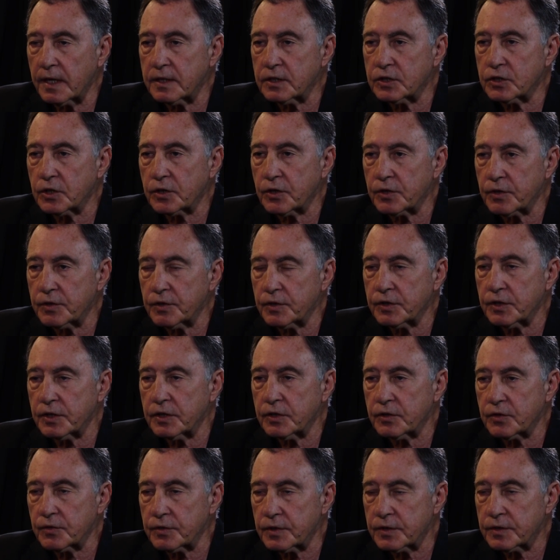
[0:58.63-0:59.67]
and security
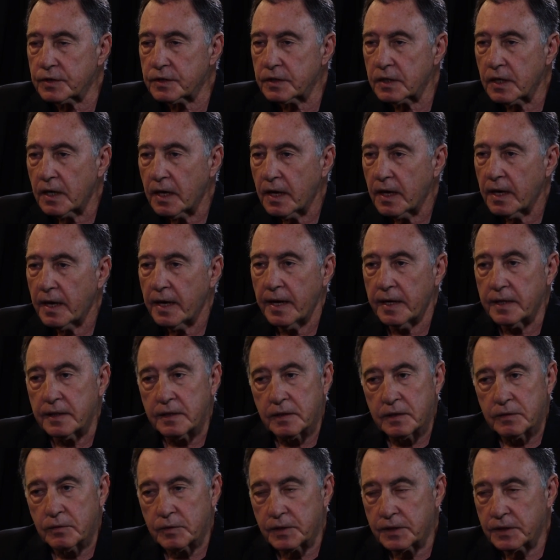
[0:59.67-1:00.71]
interests.
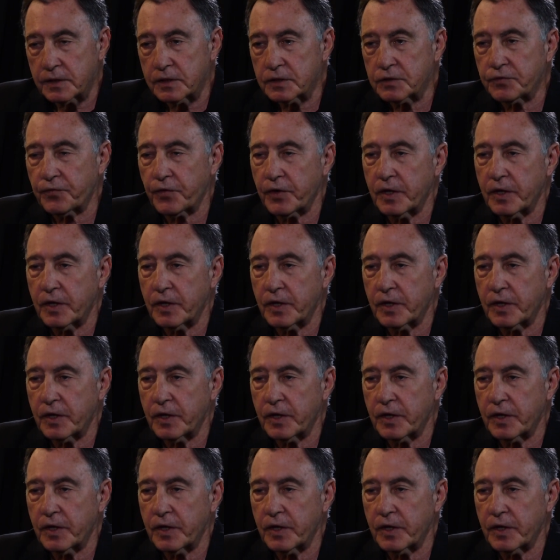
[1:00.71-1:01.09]
And within this